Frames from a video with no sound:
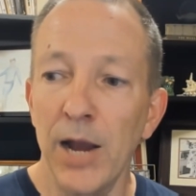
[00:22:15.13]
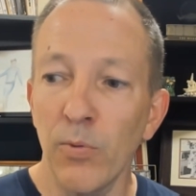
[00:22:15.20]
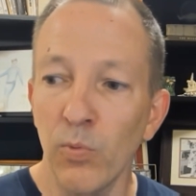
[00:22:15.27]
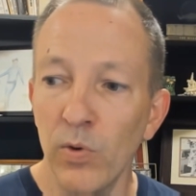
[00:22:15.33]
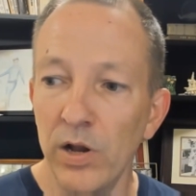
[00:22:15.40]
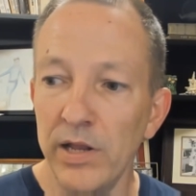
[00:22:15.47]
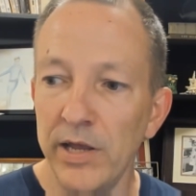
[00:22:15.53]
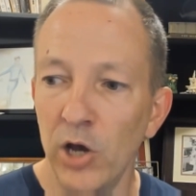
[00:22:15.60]
I
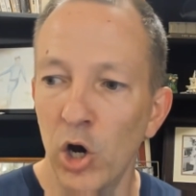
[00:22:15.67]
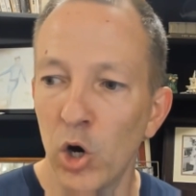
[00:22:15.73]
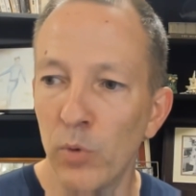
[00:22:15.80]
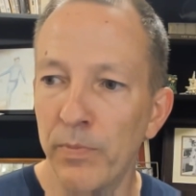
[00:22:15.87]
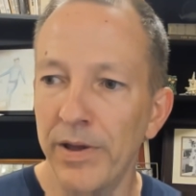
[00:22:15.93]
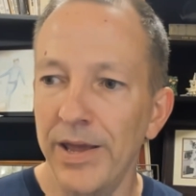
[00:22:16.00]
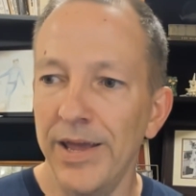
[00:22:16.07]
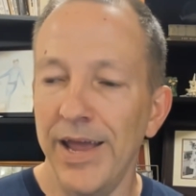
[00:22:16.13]
really
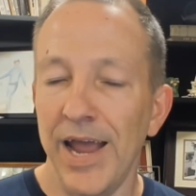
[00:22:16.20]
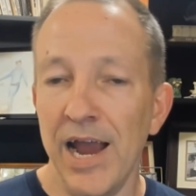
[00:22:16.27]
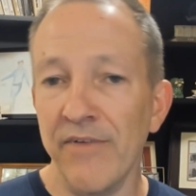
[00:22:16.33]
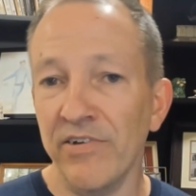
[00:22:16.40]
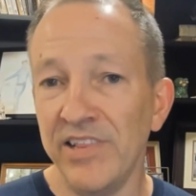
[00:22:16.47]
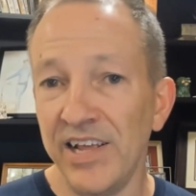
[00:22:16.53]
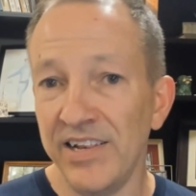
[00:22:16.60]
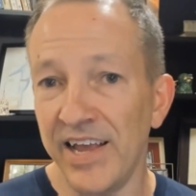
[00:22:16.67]
hope
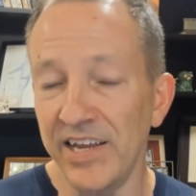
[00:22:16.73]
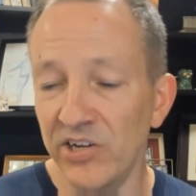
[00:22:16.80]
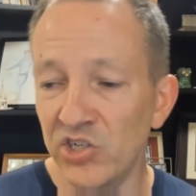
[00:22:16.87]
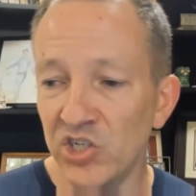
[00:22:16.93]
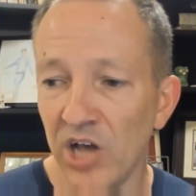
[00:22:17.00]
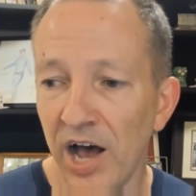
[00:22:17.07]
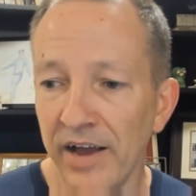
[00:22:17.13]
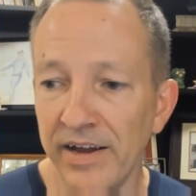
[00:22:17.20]
everything that
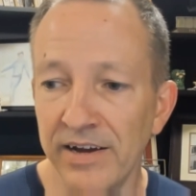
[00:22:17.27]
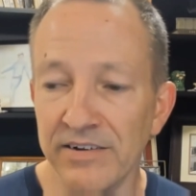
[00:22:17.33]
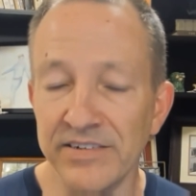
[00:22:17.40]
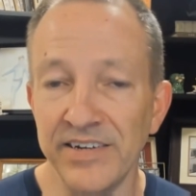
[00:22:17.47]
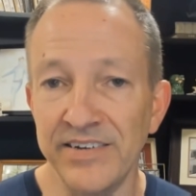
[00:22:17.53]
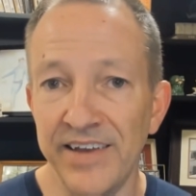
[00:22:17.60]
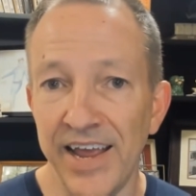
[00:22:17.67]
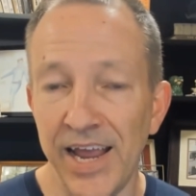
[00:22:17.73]
you saw
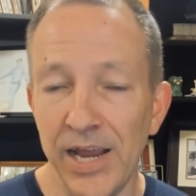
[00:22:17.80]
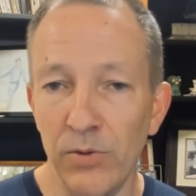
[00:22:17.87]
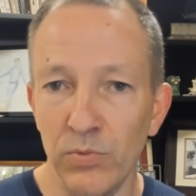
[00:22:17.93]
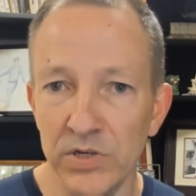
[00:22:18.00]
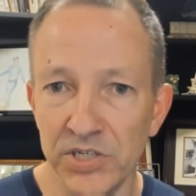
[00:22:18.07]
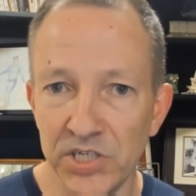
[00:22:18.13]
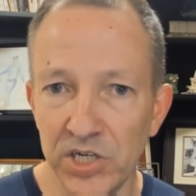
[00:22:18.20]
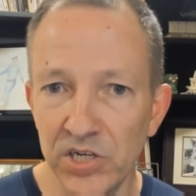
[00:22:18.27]
here
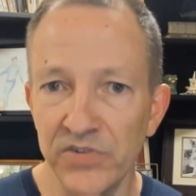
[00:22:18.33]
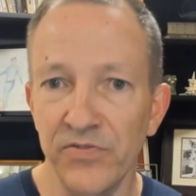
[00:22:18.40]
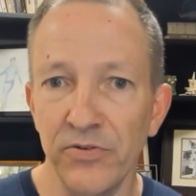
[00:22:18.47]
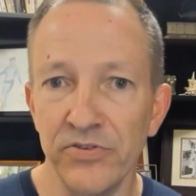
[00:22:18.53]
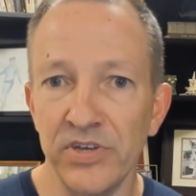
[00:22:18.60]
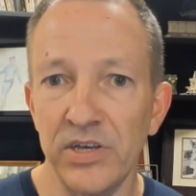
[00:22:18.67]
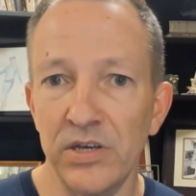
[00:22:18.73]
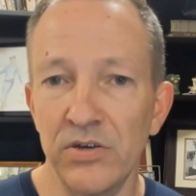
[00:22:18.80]
today was
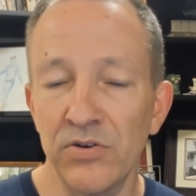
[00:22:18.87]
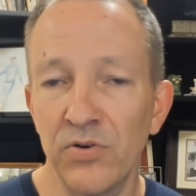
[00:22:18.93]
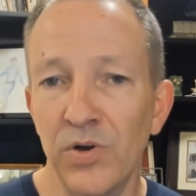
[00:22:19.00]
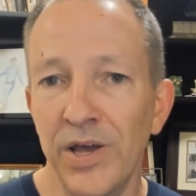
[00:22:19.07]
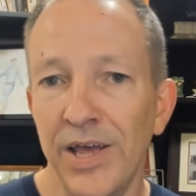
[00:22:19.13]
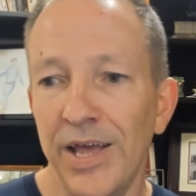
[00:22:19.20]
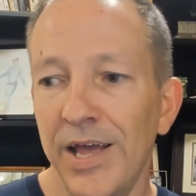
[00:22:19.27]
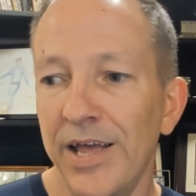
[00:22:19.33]
useful to
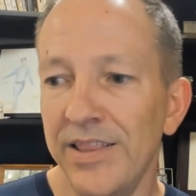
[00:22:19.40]
you.